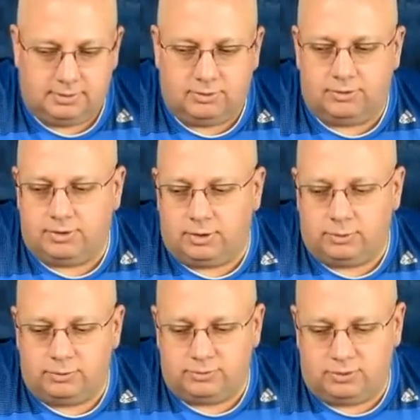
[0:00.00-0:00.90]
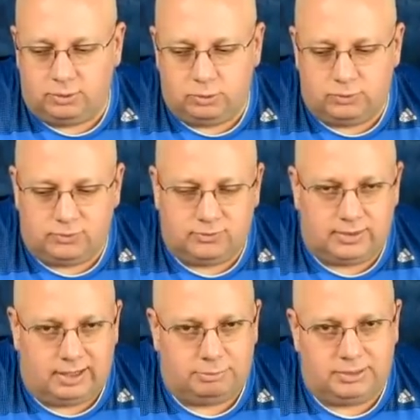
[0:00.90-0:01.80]
ergos use
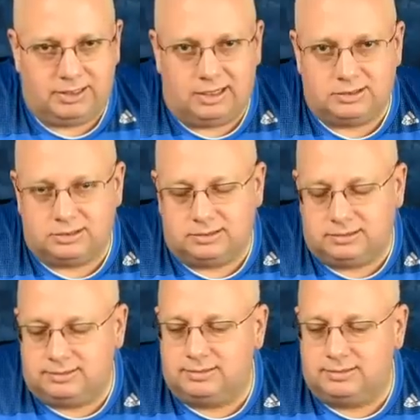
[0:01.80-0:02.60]
application